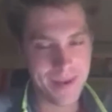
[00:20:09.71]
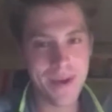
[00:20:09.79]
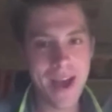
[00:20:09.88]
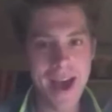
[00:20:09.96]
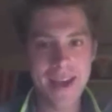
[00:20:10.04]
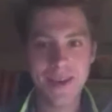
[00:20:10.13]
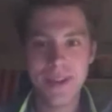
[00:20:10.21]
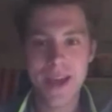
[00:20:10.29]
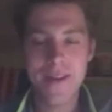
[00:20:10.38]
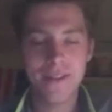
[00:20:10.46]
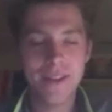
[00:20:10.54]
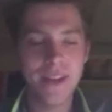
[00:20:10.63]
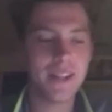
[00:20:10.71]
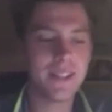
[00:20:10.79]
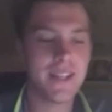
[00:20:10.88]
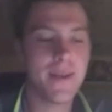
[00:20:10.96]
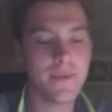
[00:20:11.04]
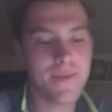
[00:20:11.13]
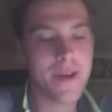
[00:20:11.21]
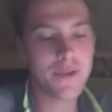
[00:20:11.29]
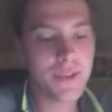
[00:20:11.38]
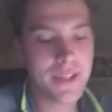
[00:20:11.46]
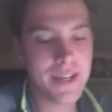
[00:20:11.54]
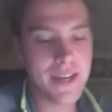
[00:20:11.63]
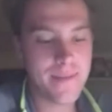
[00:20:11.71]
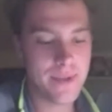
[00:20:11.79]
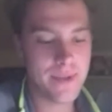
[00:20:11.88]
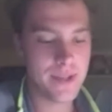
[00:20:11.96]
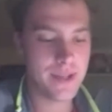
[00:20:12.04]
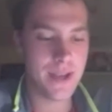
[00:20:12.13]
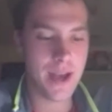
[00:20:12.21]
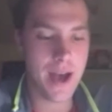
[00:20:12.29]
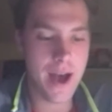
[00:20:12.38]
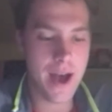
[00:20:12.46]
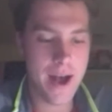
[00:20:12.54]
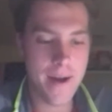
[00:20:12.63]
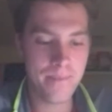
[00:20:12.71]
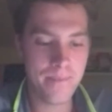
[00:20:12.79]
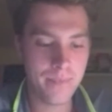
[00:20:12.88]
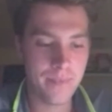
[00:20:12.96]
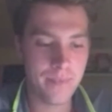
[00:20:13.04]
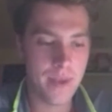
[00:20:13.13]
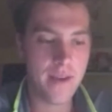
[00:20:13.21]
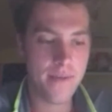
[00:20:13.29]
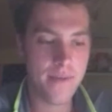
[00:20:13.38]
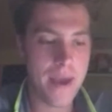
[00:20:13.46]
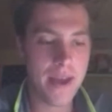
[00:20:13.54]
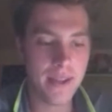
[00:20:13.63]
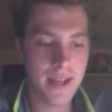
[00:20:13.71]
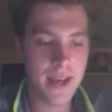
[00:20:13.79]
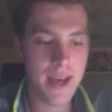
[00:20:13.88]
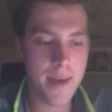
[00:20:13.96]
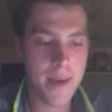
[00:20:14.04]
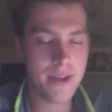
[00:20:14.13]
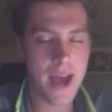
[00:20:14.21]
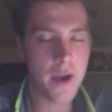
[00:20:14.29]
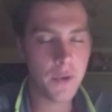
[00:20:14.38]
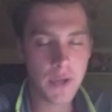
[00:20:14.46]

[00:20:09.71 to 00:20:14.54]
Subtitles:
yeah, I think we definitely need to clean up special teams. If Bailey and McDonald